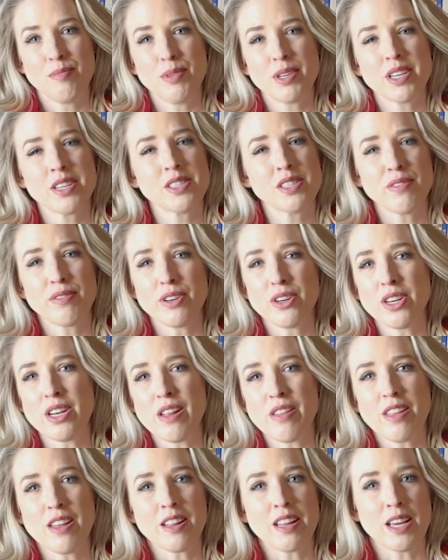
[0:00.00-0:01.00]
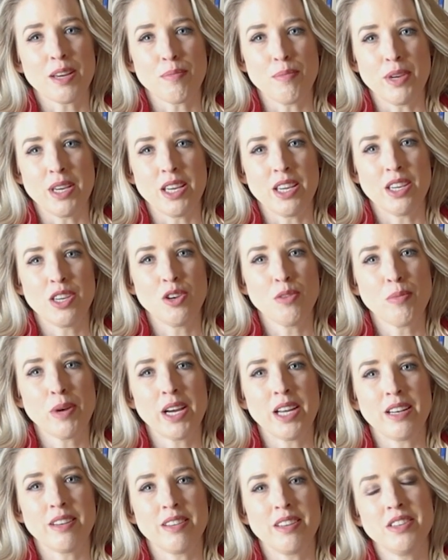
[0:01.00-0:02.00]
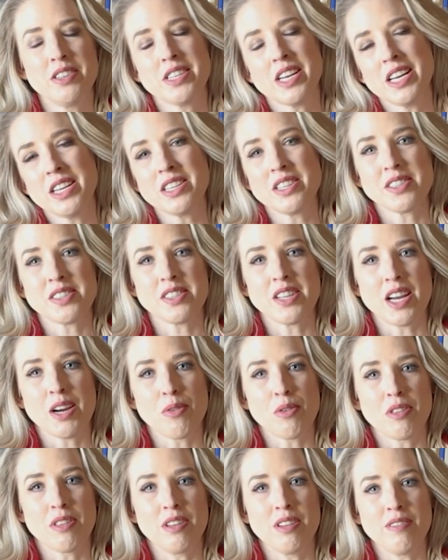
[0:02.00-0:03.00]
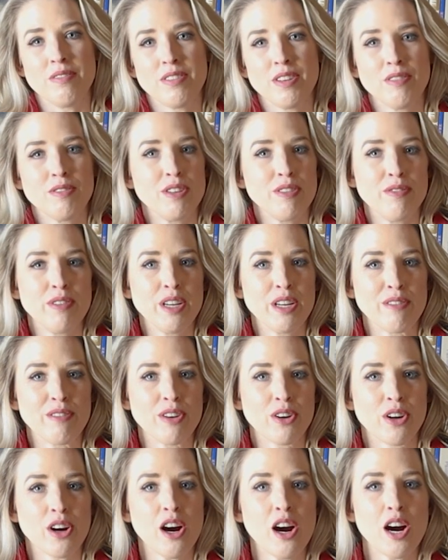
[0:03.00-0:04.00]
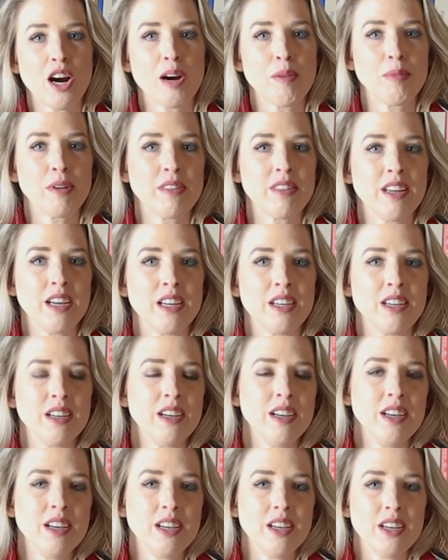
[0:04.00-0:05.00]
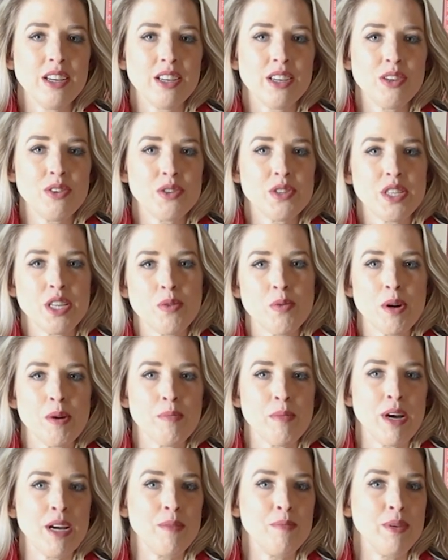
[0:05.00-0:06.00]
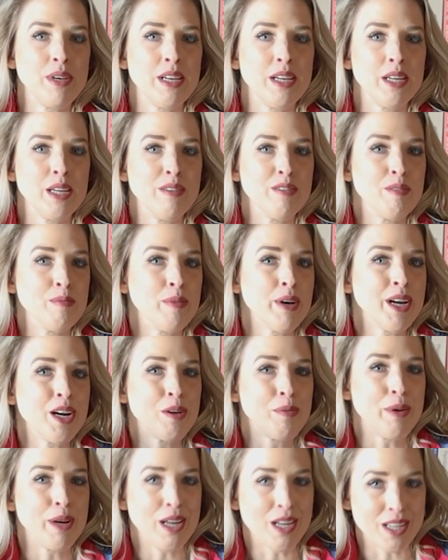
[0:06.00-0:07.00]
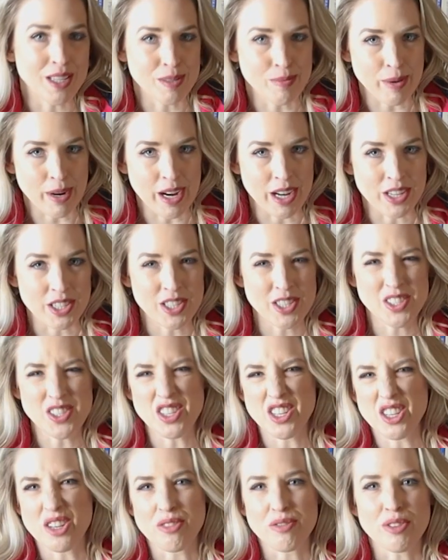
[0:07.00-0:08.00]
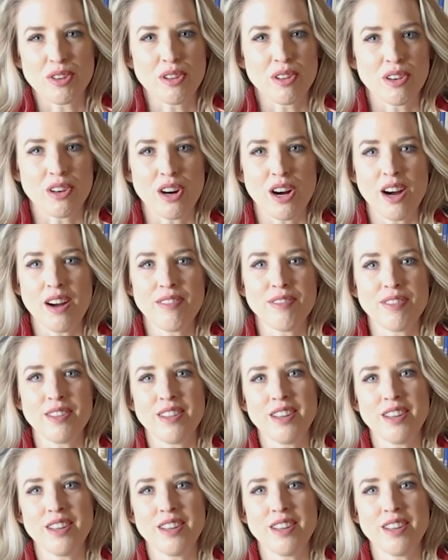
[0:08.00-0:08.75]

Because if you're anything like me, you might intend to stay within 50 feet of your car, but then you see what might be an even better painting spot just a little further off,